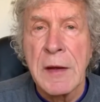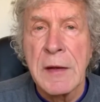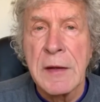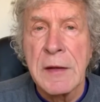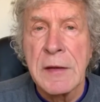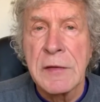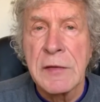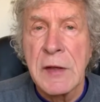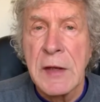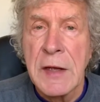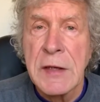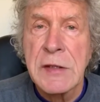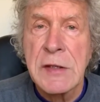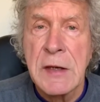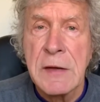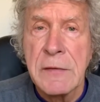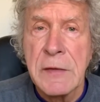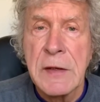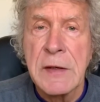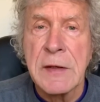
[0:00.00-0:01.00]
is the
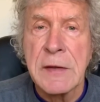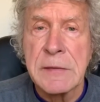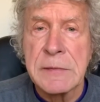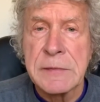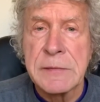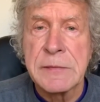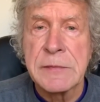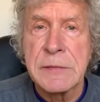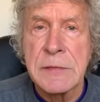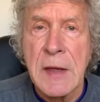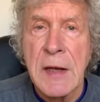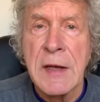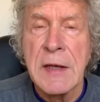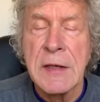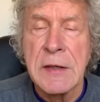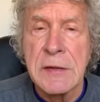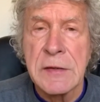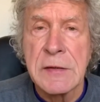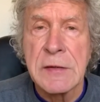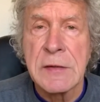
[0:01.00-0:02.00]
HIV,
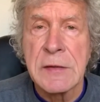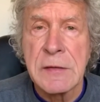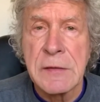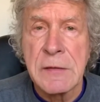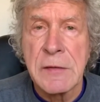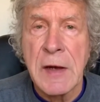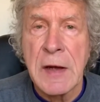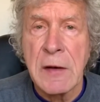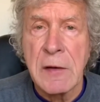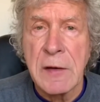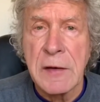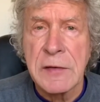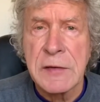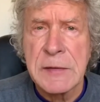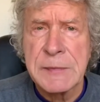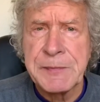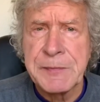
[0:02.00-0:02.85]
AIDS virus.